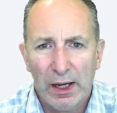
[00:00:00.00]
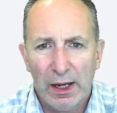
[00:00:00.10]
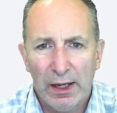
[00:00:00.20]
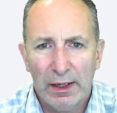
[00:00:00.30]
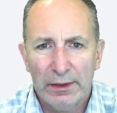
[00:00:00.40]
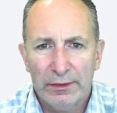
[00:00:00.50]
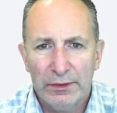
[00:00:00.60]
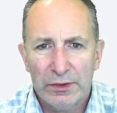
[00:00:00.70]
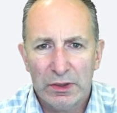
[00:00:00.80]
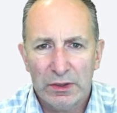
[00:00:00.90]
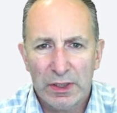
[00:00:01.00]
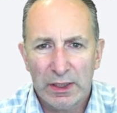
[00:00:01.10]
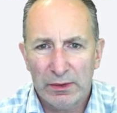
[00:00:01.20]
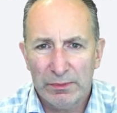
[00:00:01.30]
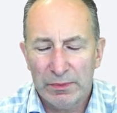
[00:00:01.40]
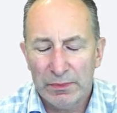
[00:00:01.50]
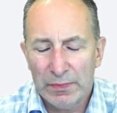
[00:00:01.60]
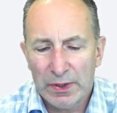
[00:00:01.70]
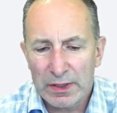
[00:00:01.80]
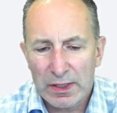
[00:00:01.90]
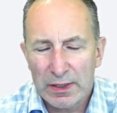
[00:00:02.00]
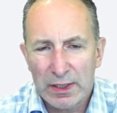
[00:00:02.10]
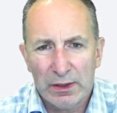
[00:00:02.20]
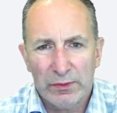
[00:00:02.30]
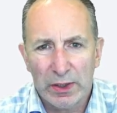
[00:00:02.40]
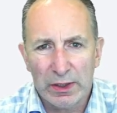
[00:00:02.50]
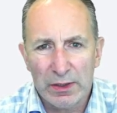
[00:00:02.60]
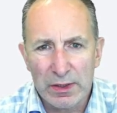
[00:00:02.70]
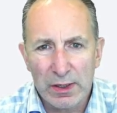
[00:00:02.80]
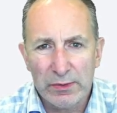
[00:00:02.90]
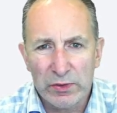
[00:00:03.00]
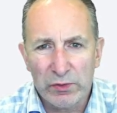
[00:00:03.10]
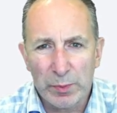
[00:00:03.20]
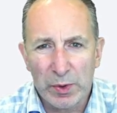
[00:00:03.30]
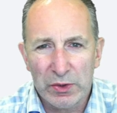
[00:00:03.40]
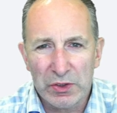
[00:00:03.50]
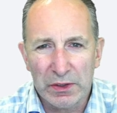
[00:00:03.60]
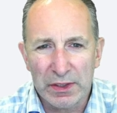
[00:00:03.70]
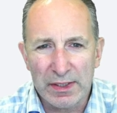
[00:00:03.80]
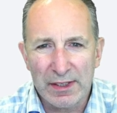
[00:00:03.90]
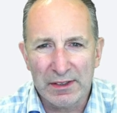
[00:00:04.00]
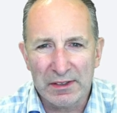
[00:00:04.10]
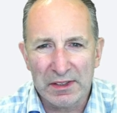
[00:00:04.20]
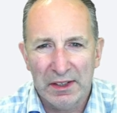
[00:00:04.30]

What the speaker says: and thus they take a very conservative approach on these things.